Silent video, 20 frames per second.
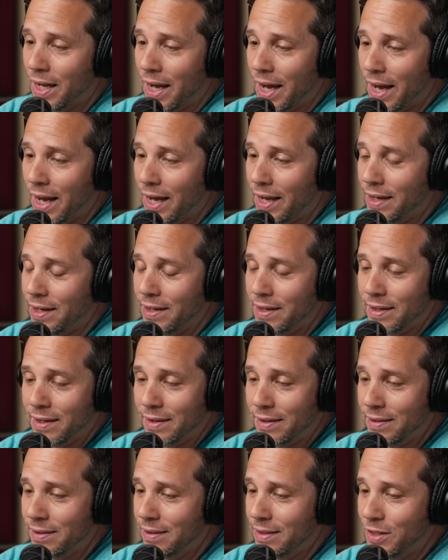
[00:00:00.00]
And
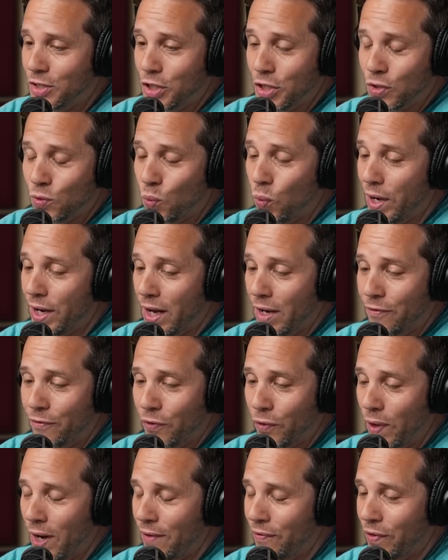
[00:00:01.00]
it just went on
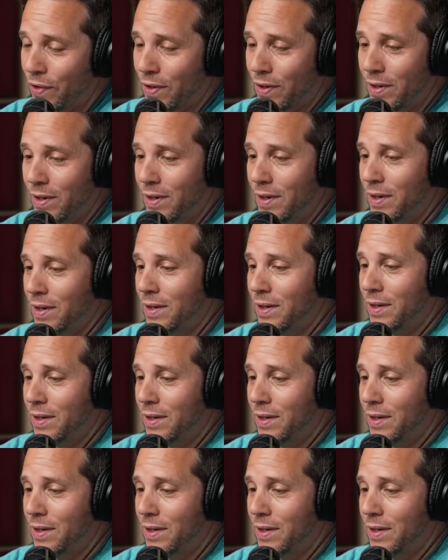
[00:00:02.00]
forever.